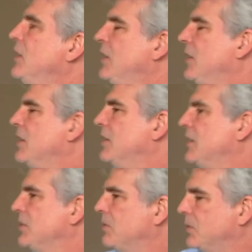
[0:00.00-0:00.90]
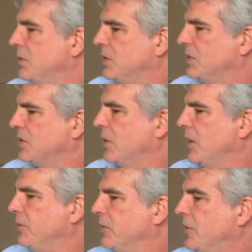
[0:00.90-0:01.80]
And that's what we're
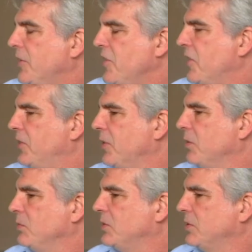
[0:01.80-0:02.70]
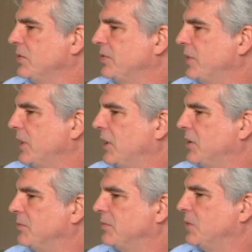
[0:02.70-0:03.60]
describing. In terms of
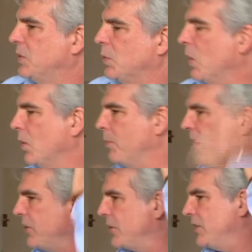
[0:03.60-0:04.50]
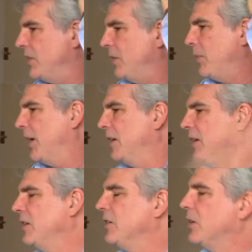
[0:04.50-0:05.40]
the role of mentorship, I
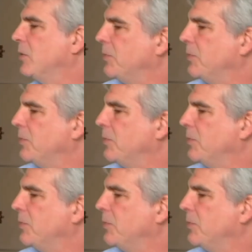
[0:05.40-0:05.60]
don't know.